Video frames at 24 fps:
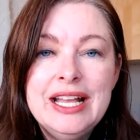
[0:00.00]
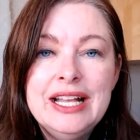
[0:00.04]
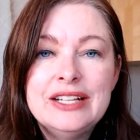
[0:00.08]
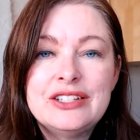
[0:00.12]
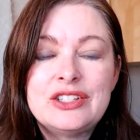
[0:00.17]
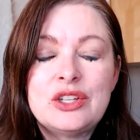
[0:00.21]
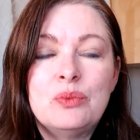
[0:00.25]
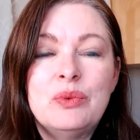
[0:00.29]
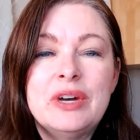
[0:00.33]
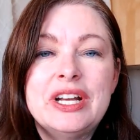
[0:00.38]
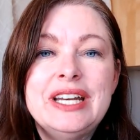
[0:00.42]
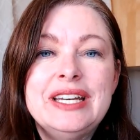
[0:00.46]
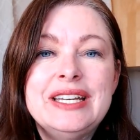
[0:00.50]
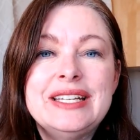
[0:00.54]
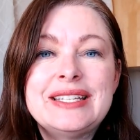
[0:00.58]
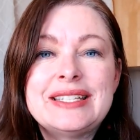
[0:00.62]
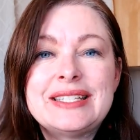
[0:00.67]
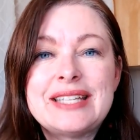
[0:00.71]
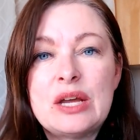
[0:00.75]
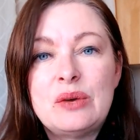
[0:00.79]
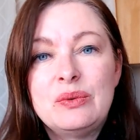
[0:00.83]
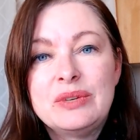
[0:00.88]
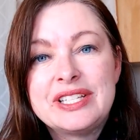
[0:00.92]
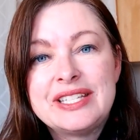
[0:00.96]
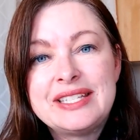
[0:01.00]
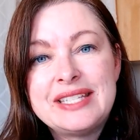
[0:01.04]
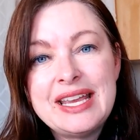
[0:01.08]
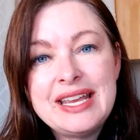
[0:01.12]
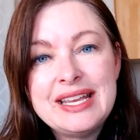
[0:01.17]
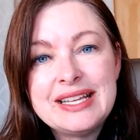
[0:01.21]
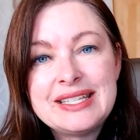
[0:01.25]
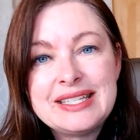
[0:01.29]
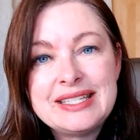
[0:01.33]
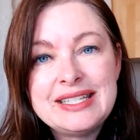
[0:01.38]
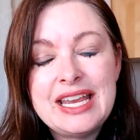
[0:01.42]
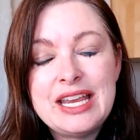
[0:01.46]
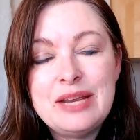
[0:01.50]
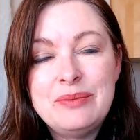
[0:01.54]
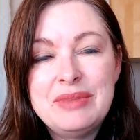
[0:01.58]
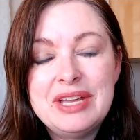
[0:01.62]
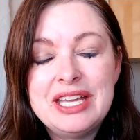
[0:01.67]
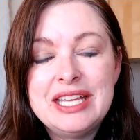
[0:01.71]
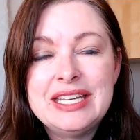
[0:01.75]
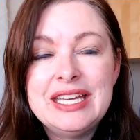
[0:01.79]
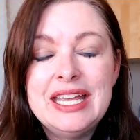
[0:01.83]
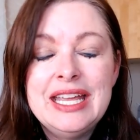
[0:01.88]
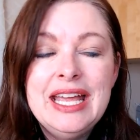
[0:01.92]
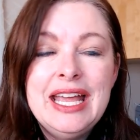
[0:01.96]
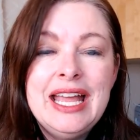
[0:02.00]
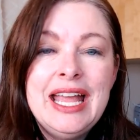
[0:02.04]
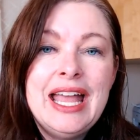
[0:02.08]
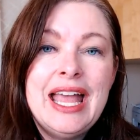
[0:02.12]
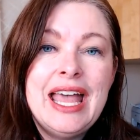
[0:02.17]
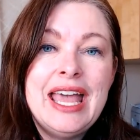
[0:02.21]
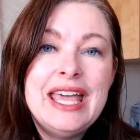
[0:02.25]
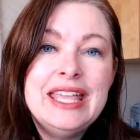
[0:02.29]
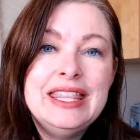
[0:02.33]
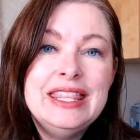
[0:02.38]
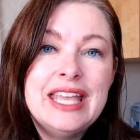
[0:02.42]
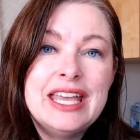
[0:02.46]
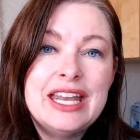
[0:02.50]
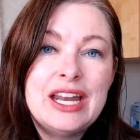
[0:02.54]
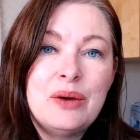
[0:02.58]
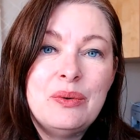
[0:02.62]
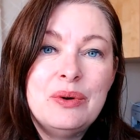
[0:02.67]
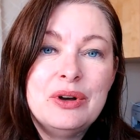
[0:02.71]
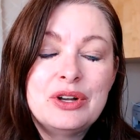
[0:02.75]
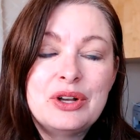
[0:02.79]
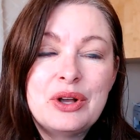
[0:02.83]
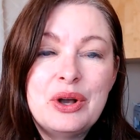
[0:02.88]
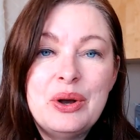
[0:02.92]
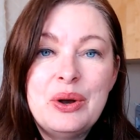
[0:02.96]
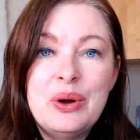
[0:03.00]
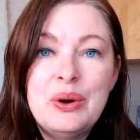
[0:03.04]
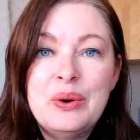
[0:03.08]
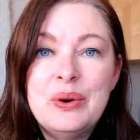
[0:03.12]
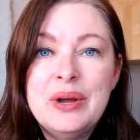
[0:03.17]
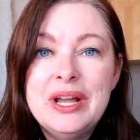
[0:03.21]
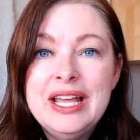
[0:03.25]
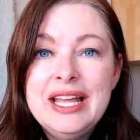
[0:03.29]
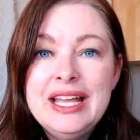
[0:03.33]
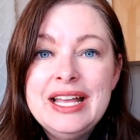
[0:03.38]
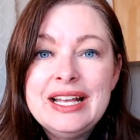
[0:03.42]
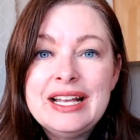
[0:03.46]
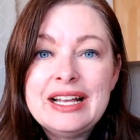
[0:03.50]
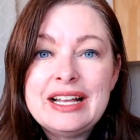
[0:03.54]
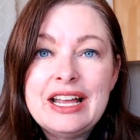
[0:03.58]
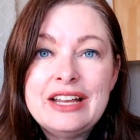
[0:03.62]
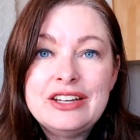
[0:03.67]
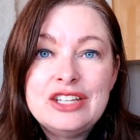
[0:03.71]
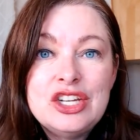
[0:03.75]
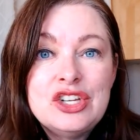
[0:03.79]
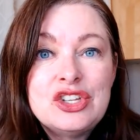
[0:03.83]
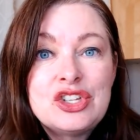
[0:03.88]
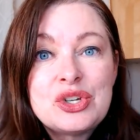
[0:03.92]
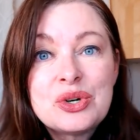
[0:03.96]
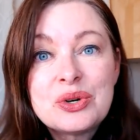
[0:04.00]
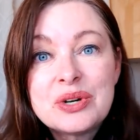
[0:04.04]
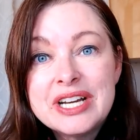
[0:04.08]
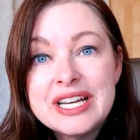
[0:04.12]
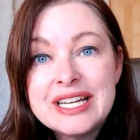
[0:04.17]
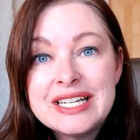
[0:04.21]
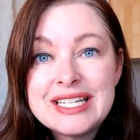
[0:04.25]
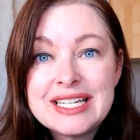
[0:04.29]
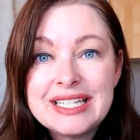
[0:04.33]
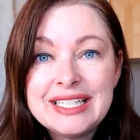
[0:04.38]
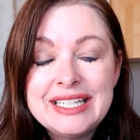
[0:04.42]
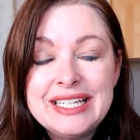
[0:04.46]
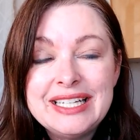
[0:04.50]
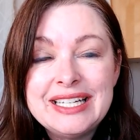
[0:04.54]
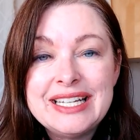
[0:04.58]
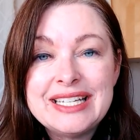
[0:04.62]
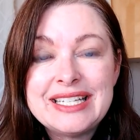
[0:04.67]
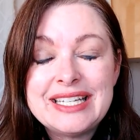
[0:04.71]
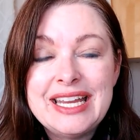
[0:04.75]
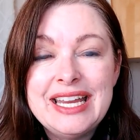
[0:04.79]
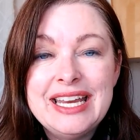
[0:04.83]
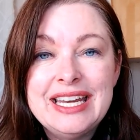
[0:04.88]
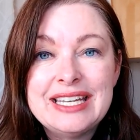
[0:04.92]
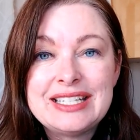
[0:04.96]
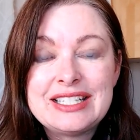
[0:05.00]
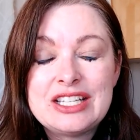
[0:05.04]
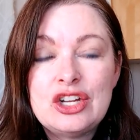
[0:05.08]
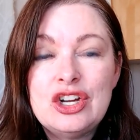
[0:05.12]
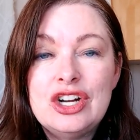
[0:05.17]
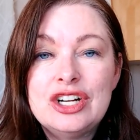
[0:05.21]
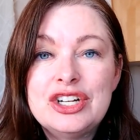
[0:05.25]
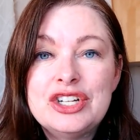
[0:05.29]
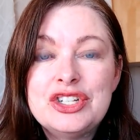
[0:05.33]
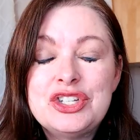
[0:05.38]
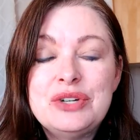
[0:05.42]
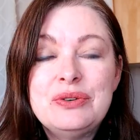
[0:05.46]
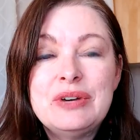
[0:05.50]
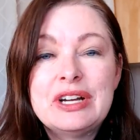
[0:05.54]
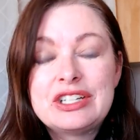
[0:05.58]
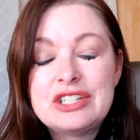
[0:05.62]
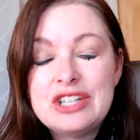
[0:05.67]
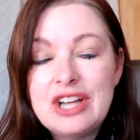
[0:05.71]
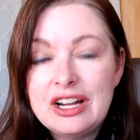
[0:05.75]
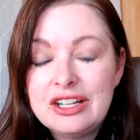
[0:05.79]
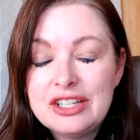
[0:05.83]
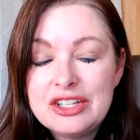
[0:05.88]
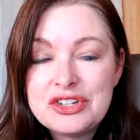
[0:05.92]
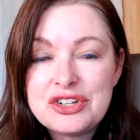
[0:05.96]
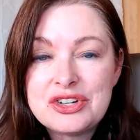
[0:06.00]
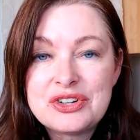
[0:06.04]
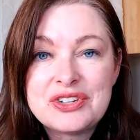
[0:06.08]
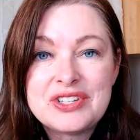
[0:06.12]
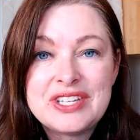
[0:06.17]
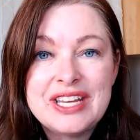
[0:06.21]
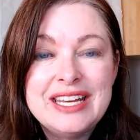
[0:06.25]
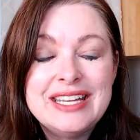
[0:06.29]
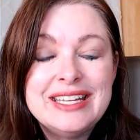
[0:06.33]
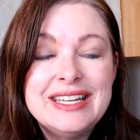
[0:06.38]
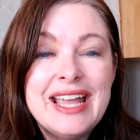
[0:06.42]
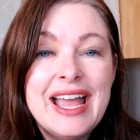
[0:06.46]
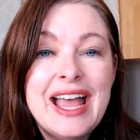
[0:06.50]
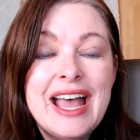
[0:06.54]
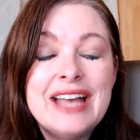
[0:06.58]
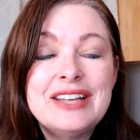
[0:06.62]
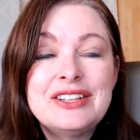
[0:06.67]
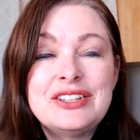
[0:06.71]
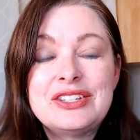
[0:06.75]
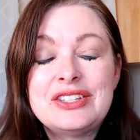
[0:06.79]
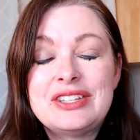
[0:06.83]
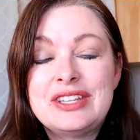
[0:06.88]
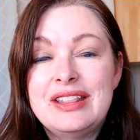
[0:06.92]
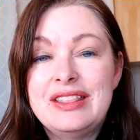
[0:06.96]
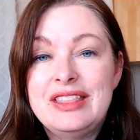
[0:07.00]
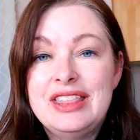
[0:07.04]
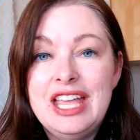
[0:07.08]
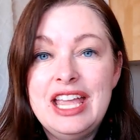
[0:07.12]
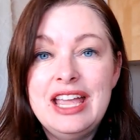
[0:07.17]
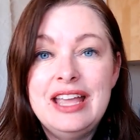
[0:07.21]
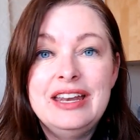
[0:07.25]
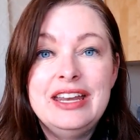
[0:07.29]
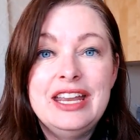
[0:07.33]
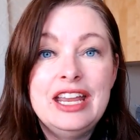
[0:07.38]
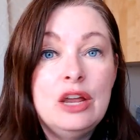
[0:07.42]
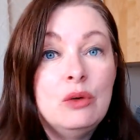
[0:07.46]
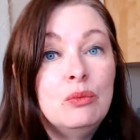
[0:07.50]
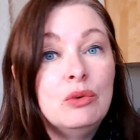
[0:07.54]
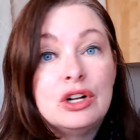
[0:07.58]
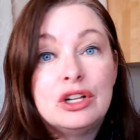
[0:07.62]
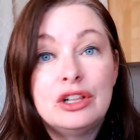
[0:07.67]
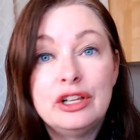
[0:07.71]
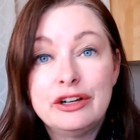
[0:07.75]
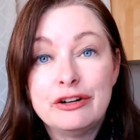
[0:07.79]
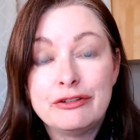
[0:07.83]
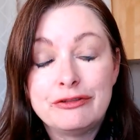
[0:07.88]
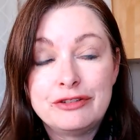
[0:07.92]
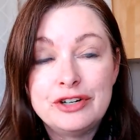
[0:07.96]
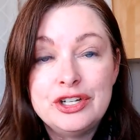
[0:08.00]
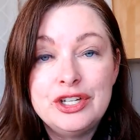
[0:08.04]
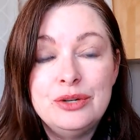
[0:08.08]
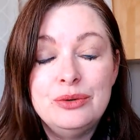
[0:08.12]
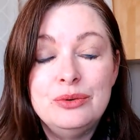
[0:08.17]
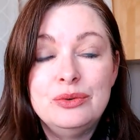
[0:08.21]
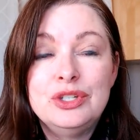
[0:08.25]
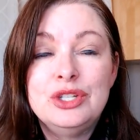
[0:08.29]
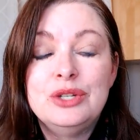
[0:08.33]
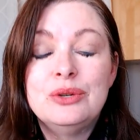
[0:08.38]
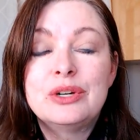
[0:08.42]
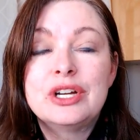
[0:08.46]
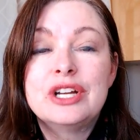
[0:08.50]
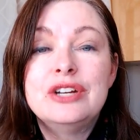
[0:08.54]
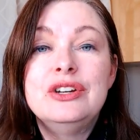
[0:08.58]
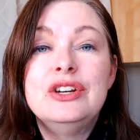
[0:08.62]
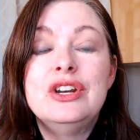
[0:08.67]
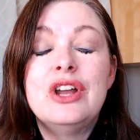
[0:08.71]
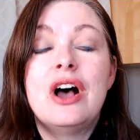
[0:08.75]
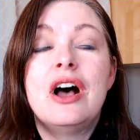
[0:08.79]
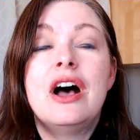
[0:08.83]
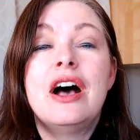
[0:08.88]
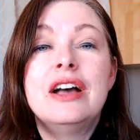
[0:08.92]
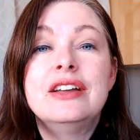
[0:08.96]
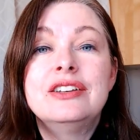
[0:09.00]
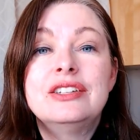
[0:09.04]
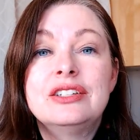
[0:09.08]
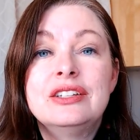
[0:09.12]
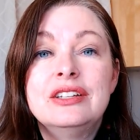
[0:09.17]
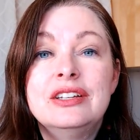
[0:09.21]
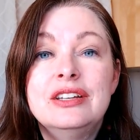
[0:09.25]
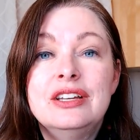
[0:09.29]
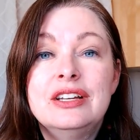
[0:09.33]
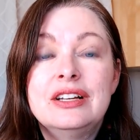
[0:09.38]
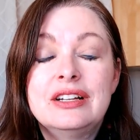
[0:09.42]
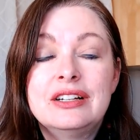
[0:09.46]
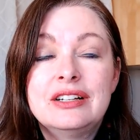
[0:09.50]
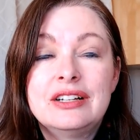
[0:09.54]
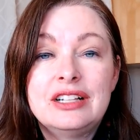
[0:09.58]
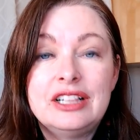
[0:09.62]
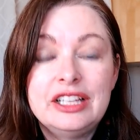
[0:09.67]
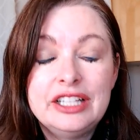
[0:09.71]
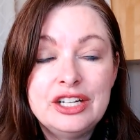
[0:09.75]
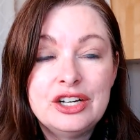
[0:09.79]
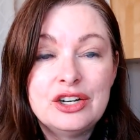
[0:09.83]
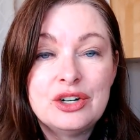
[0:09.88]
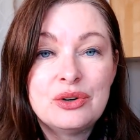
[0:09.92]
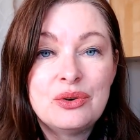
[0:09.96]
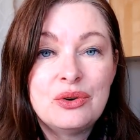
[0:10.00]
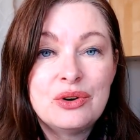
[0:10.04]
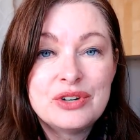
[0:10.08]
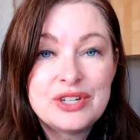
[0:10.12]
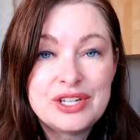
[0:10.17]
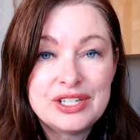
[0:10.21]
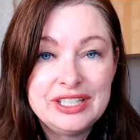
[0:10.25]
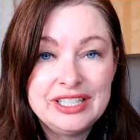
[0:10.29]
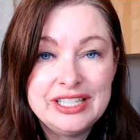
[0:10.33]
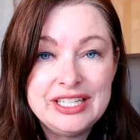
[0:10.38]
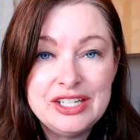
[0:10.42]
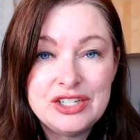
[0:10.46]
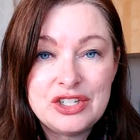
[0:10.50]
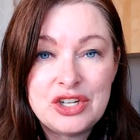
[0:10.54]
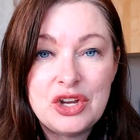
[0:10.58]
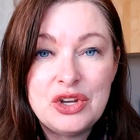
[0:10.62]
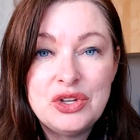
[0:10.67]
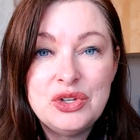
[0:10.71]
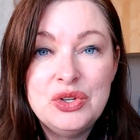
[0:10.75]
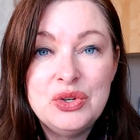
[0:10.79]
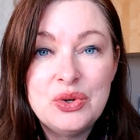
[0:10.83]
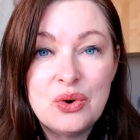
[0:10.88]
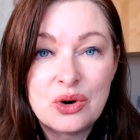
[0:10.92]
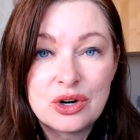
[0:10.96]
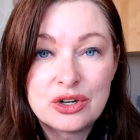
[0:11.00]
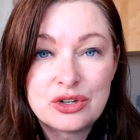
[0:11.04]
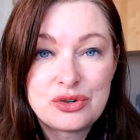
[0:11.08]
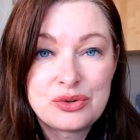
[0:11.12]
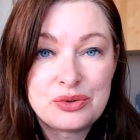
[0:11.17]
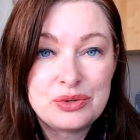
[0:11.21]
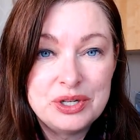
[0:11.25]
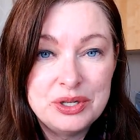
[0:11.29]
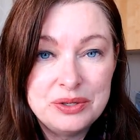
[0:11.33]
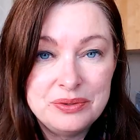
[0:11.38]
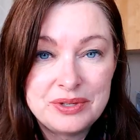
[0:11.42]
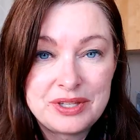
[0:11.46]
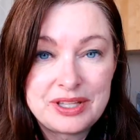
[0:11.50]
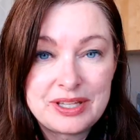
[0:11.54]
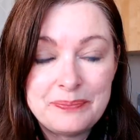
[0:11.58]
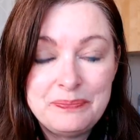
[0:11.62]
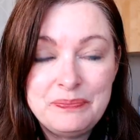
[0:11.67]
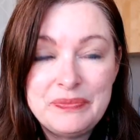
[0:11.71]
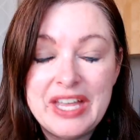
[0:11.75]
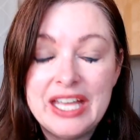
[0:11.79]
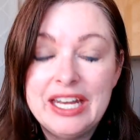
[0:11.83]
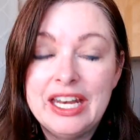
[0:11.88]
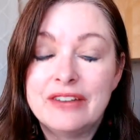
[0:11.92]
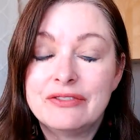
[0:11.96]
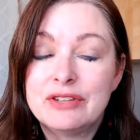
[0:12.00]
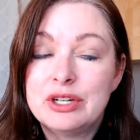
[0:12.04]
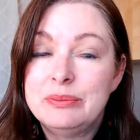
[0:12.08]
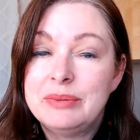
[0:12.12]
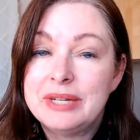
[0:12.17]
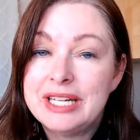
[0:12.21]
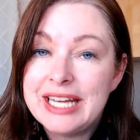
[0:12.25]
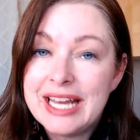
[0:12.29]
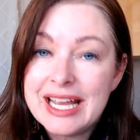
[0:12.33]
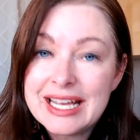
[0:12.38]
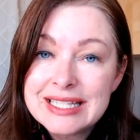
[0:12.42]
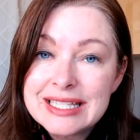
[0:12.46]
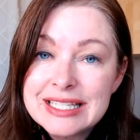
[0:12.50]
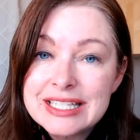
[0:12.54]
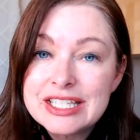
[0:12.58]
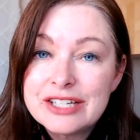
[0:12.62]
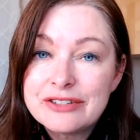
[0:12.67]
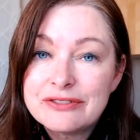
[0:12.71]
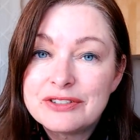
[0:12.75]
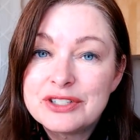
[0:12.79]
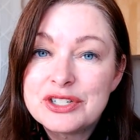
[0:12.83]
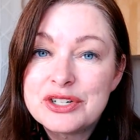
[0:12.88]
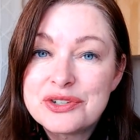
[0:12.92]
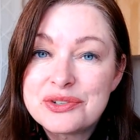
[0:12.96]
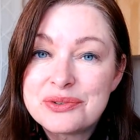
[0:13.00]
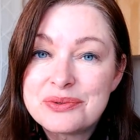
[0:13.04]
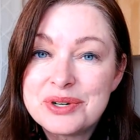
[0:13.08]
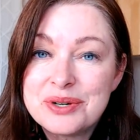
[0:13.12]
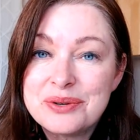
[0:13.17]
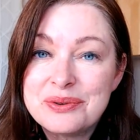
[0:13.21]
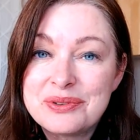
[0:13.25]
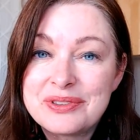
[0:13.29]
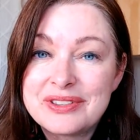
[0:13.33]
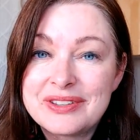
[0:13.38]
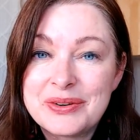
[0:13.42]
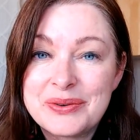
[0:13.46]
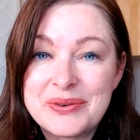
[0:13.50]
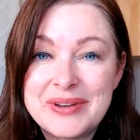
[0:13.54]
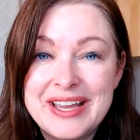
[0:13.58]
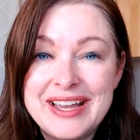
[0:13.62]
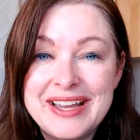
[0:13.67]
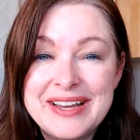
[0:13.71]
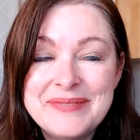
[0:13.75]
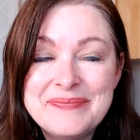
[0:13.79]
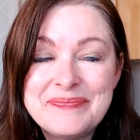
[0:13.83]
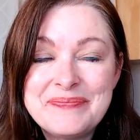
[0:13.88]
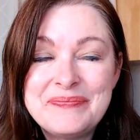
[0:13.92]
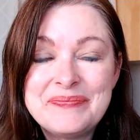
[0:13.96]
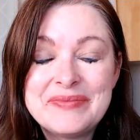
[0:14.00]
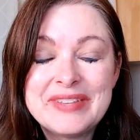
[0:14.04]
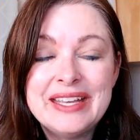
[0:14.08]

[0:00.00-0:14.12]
So what it is I will say a statement, and then I will go, destroy and delete it, and as long as you acknowledge or say yes, then it will clear for you. You cannot clear or delete your truth, and everybody has a different truth, okay?